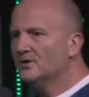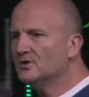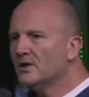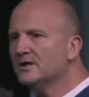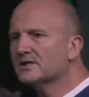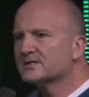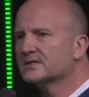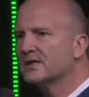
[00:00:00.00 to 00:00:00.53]
Do you
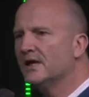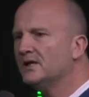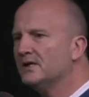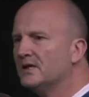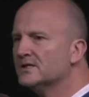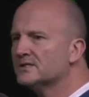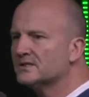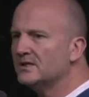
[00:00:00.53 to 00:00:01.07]

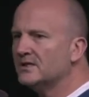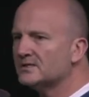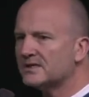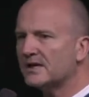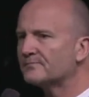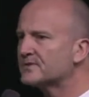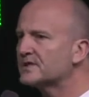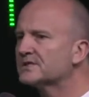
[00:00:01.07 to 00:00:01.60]
understand? He's
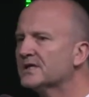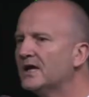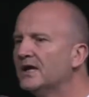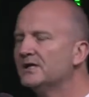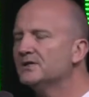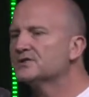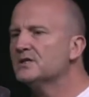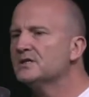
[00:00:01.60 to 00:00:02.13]
up to
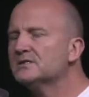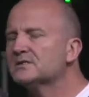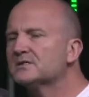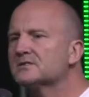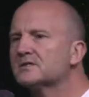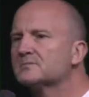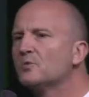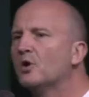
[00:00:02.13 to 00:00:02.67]
date.
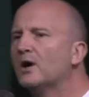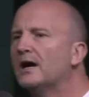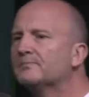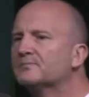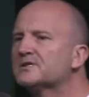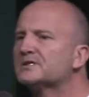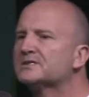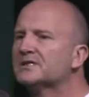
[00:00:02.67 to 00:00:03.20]
Jesus is more
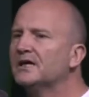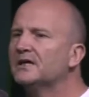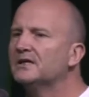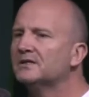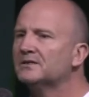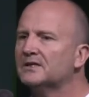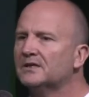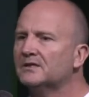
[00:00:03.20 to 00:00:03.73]
up to
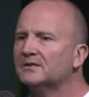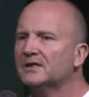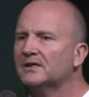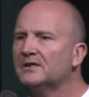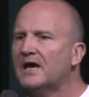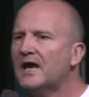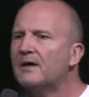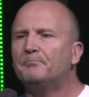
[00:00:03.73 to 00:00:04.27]
date
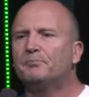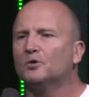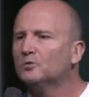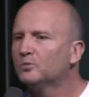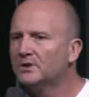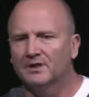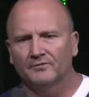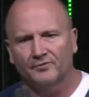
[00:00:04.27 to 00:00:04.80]
than
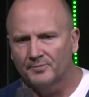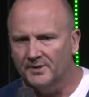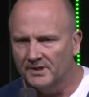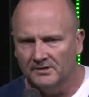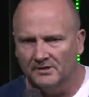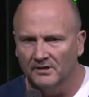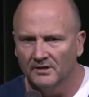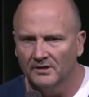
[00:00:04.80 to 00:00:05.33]
Apple will ever
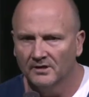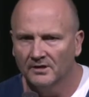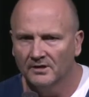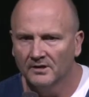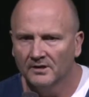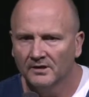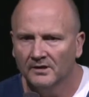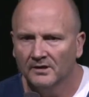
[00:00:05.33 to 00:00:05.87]
be.
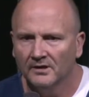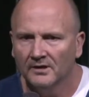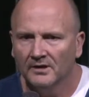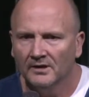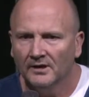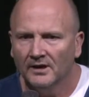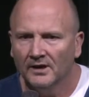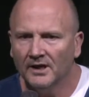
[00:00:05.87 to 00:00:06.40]

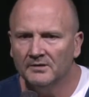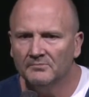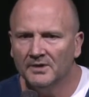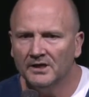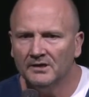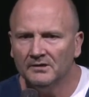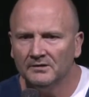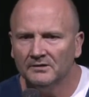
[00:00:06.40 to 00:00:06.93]

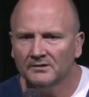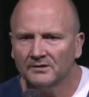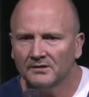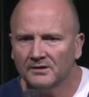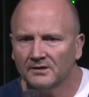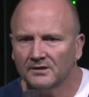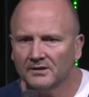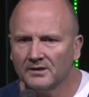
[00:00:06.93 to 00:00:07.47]
Amen?
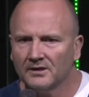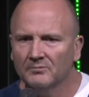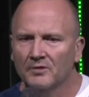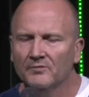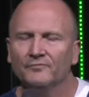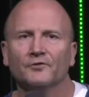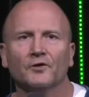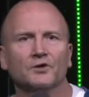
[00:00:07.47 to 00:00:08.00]
Come
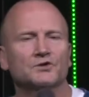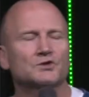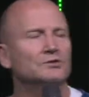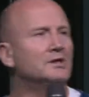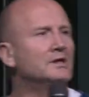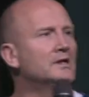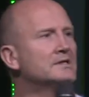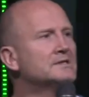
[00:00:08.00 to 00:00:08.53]
on, folks. You
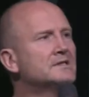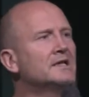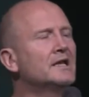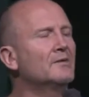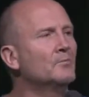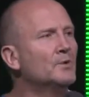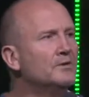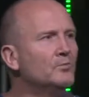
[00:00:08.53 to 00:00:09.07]
need to understand
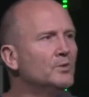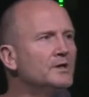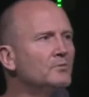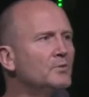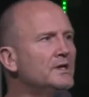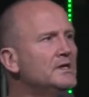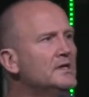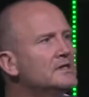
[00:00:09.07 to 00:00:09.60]
that. And
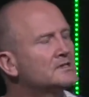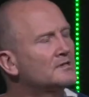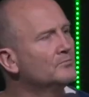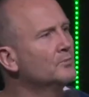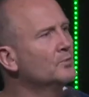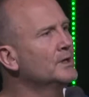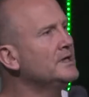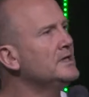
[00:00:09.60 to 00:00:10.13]
we
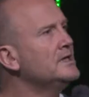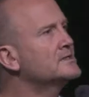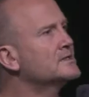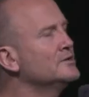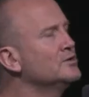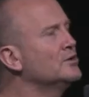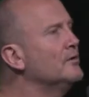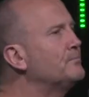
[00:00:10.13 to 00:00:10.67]
need
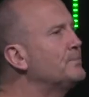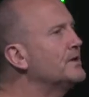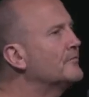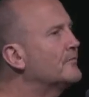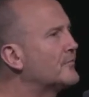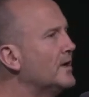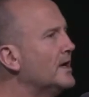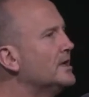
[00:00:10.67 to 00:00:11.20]
to not be
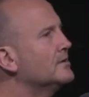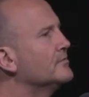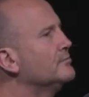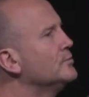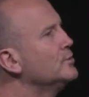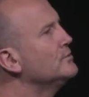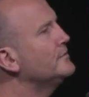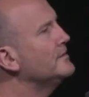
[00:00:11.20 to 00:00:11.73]
afraid of
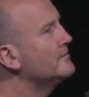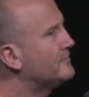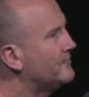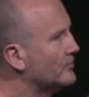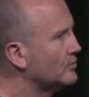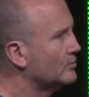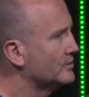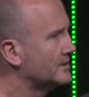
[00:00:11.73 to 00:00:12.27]
moving
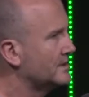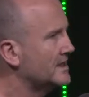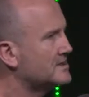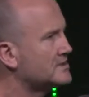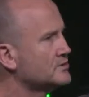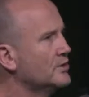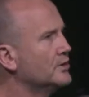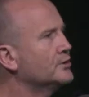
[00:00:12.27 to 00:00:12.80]
forward.
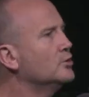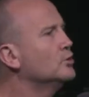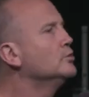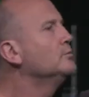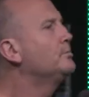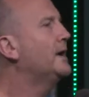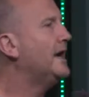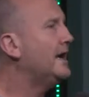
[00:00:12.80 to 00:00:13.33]
It's not
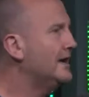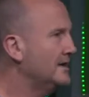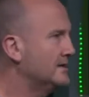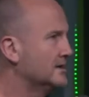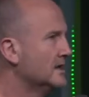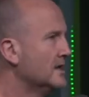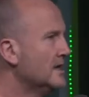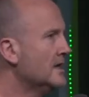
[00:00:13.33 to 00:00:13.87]
all bad.